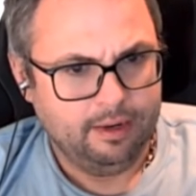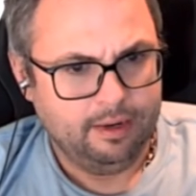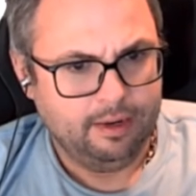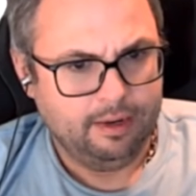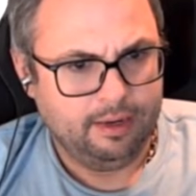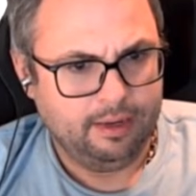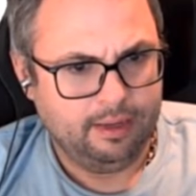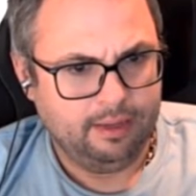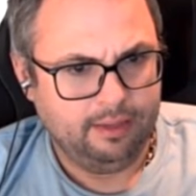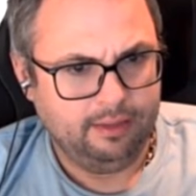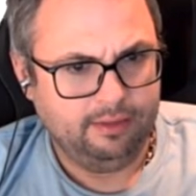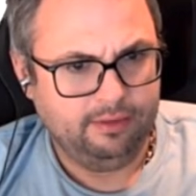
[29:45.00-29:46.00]

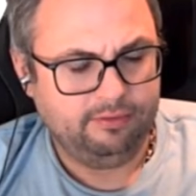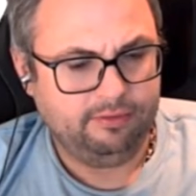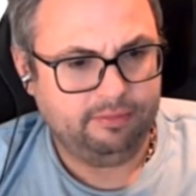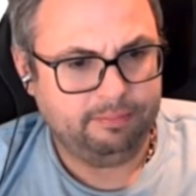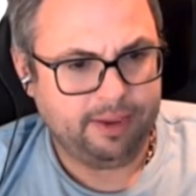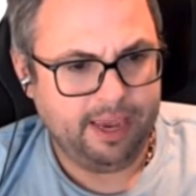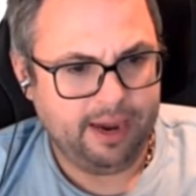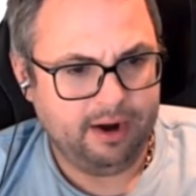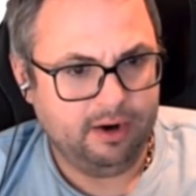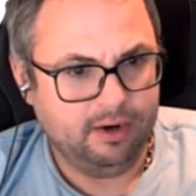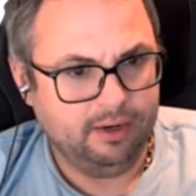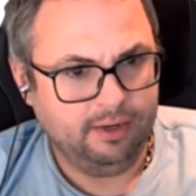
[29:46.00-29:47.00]
This is a
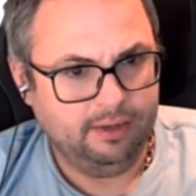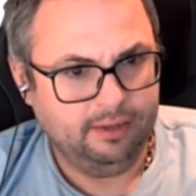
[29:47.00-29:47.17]
pair.